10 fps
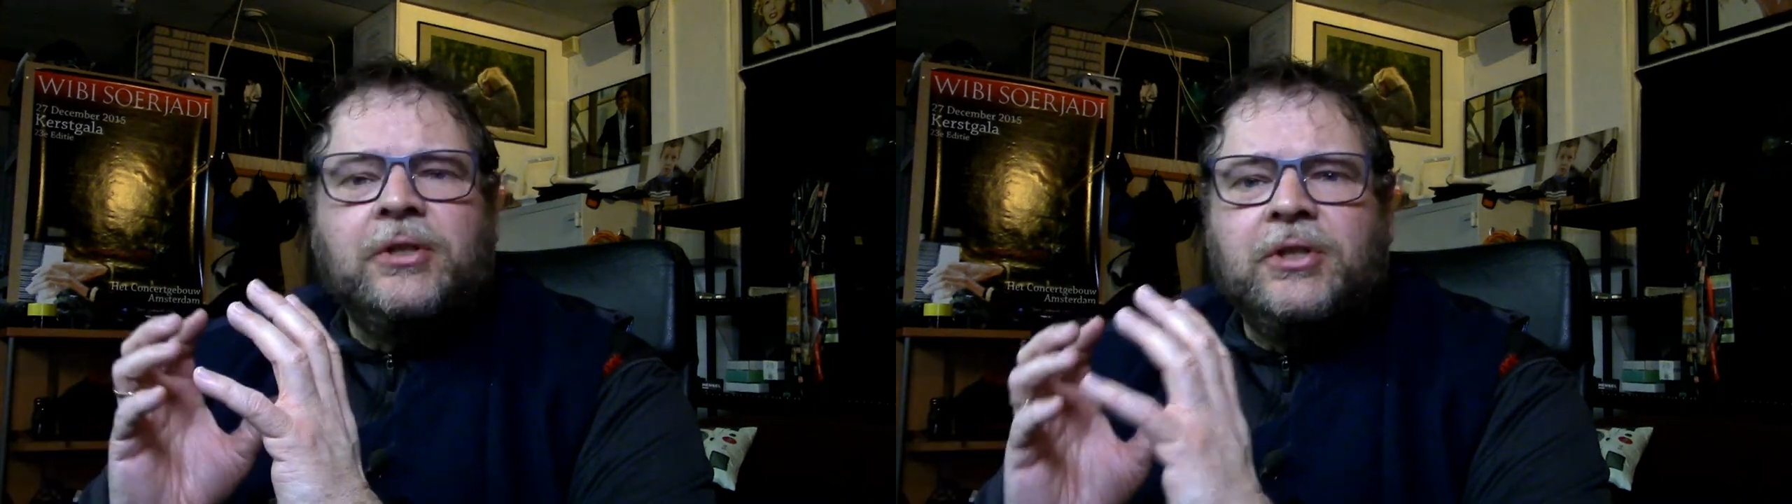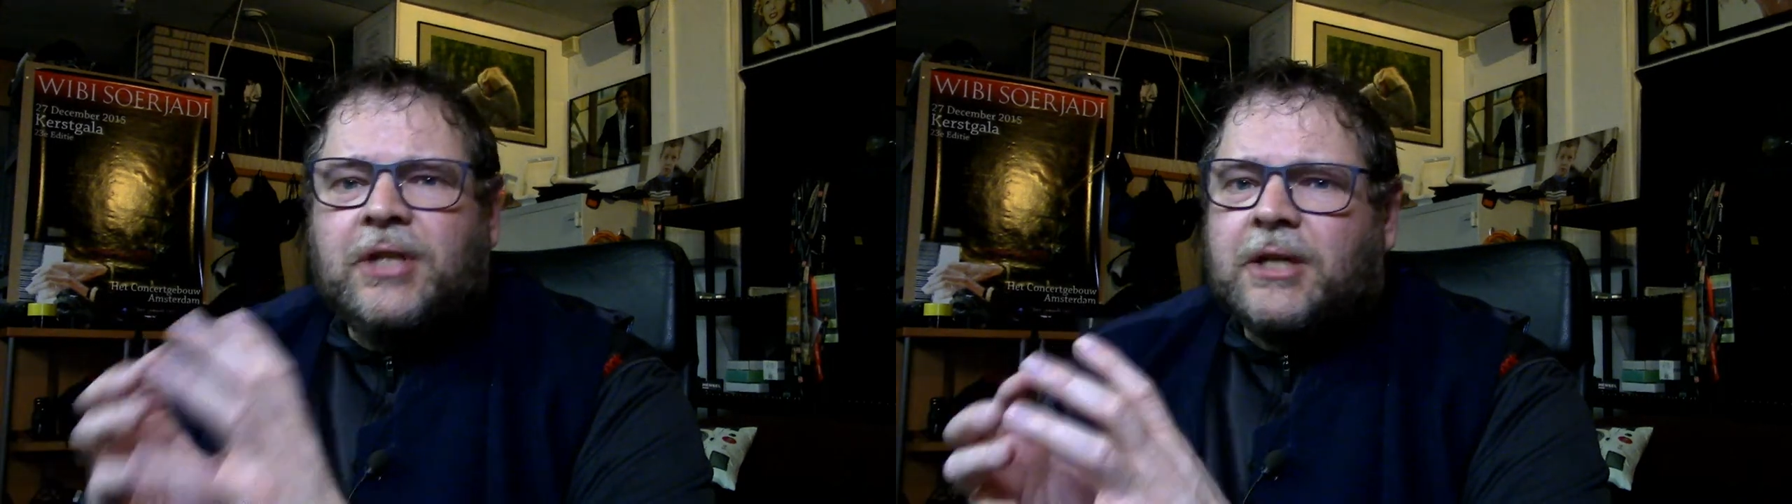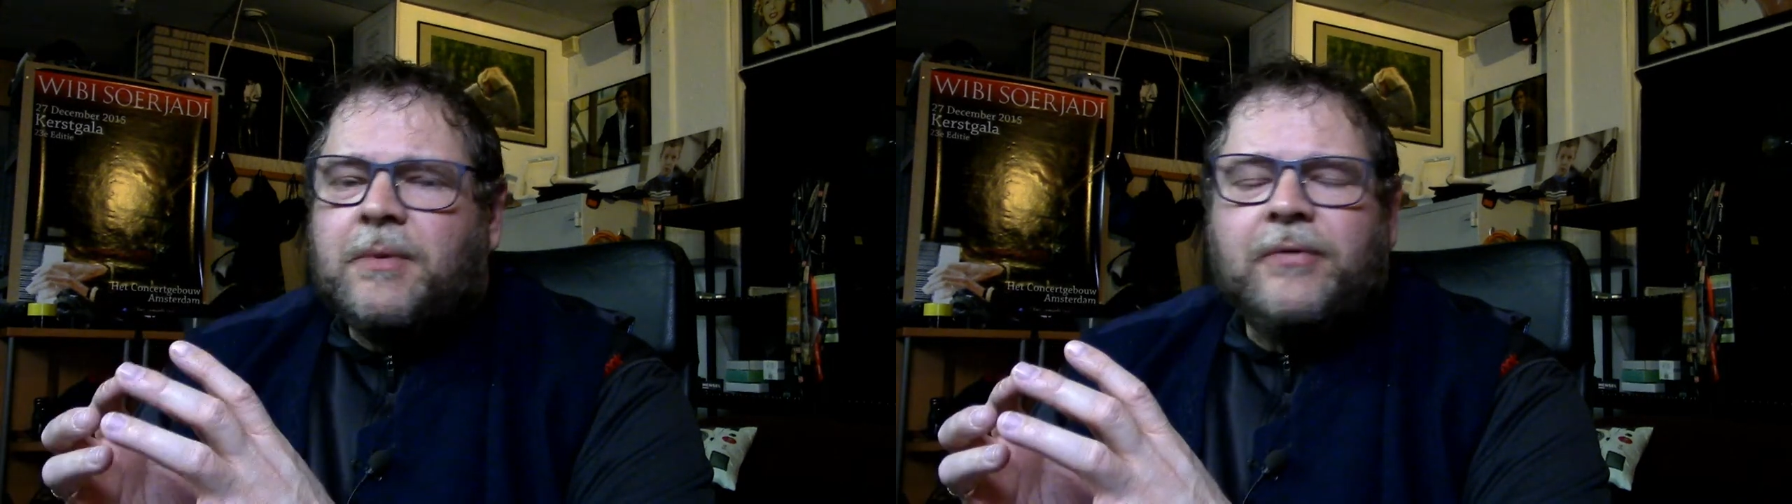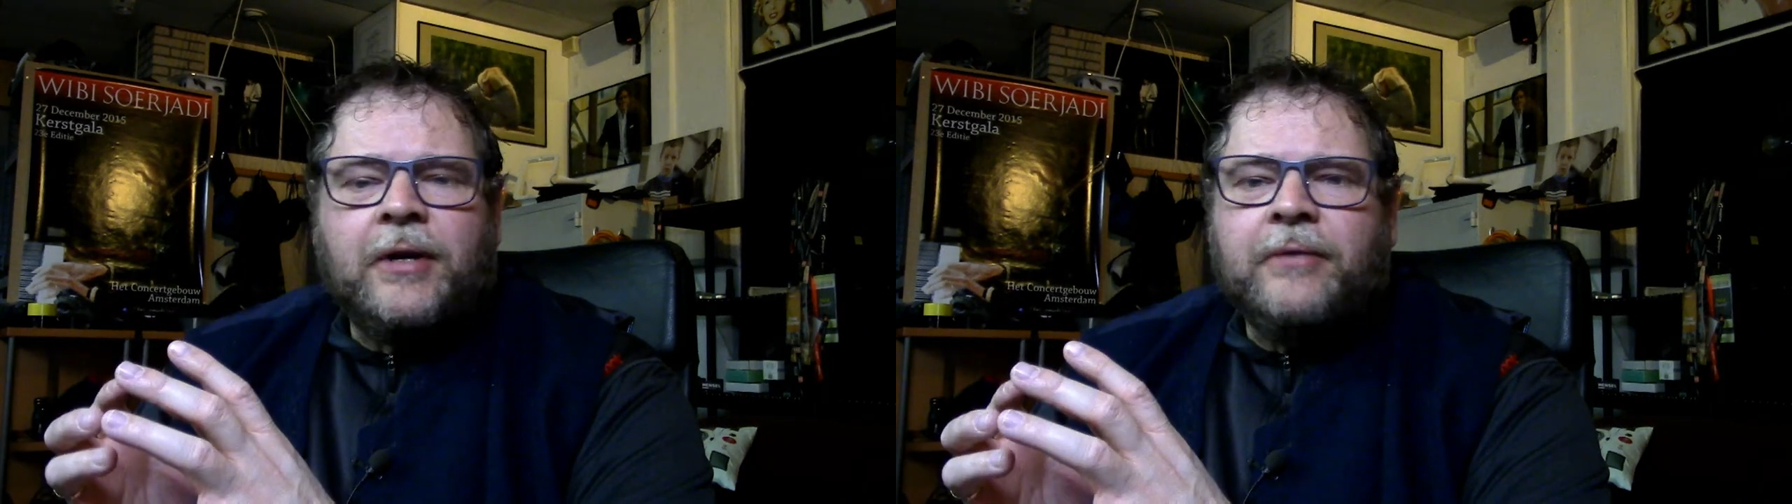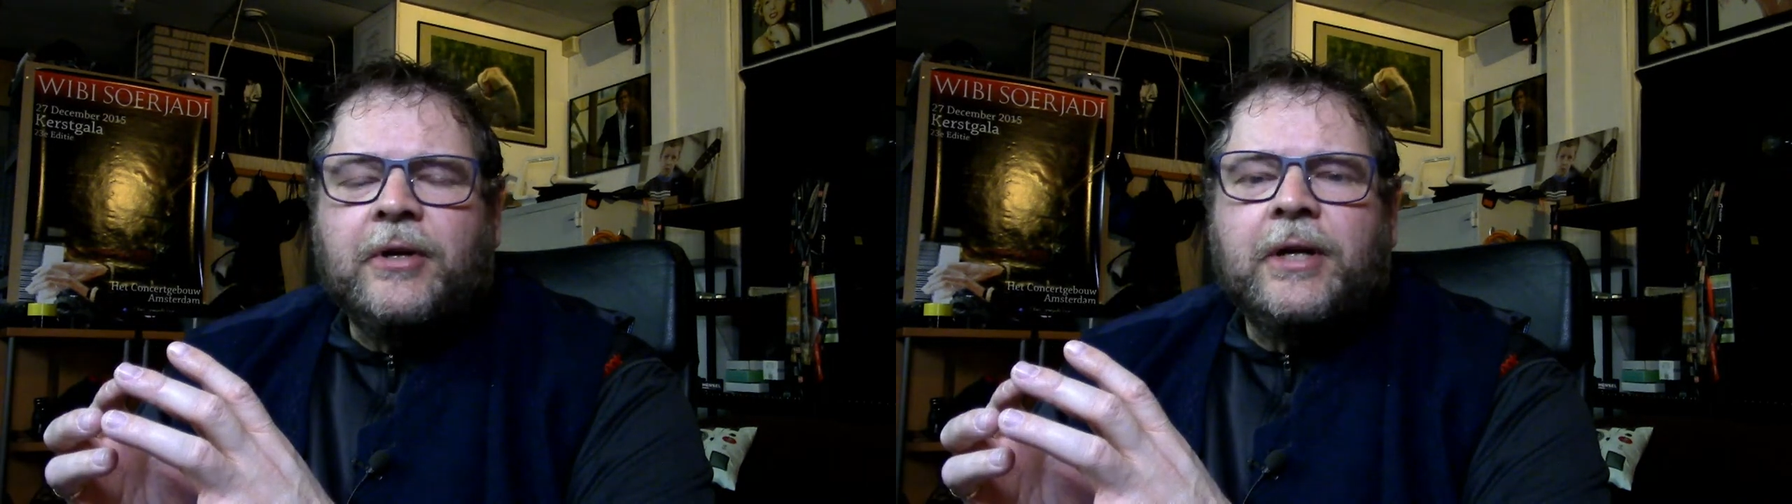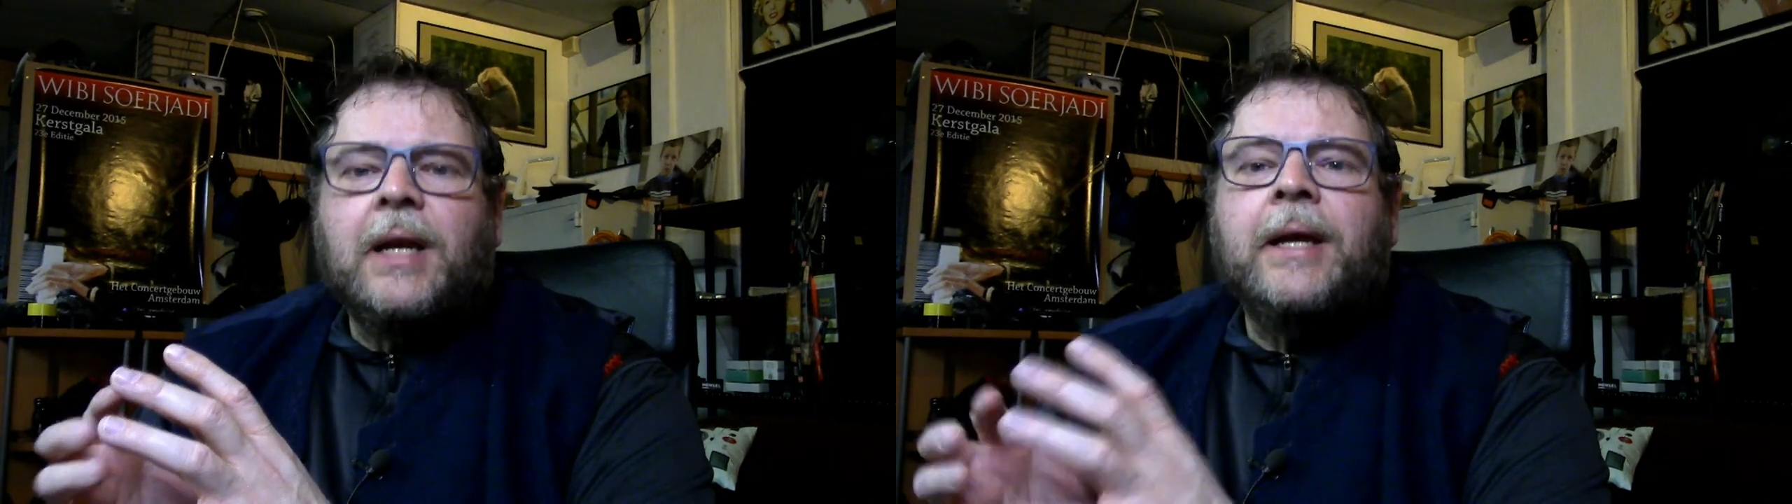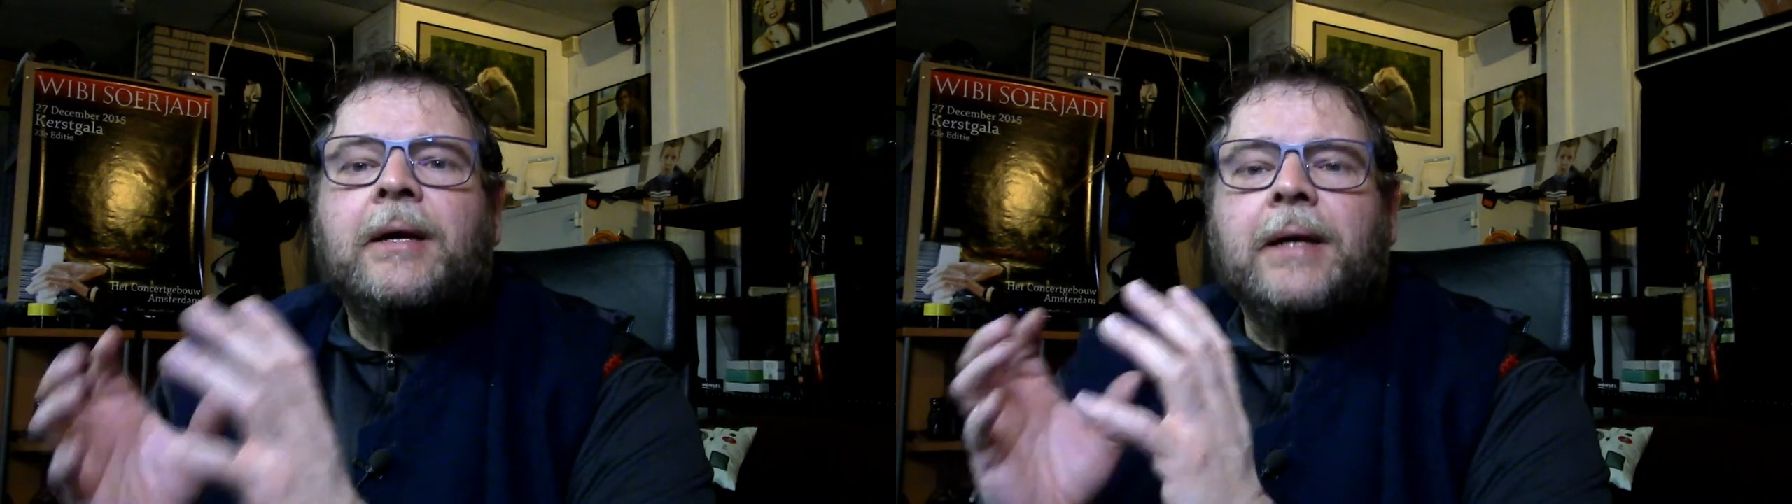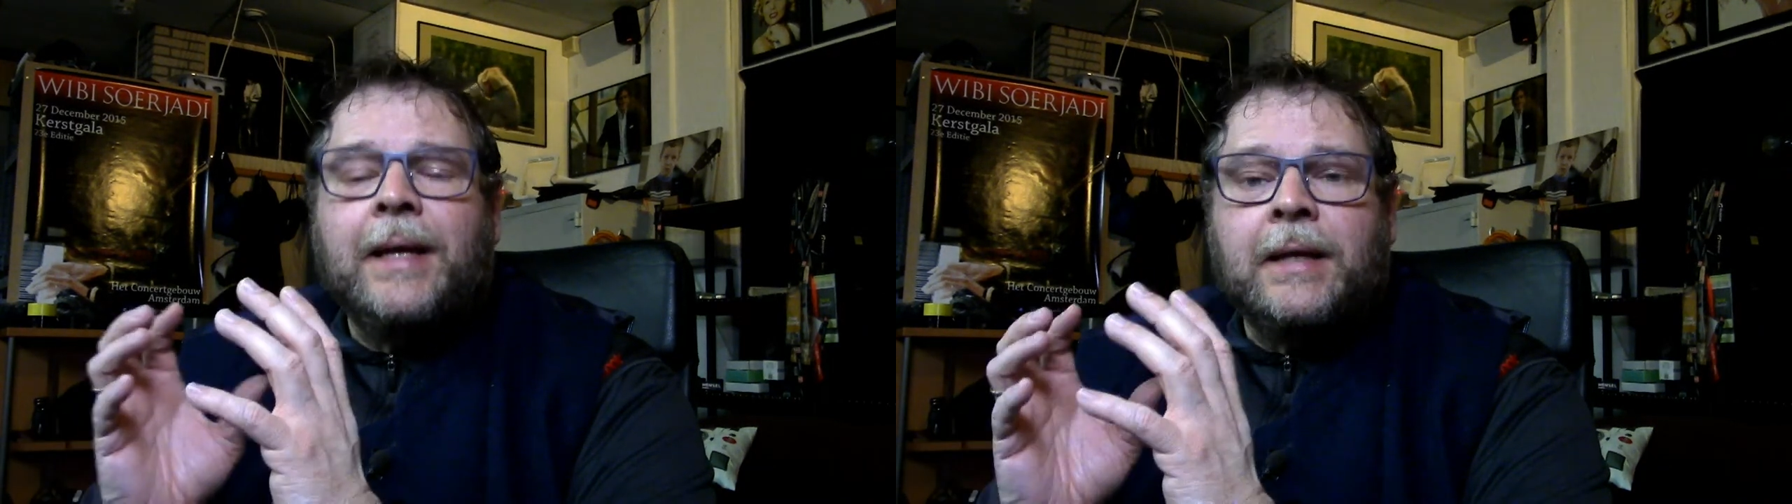Just be very, very clear,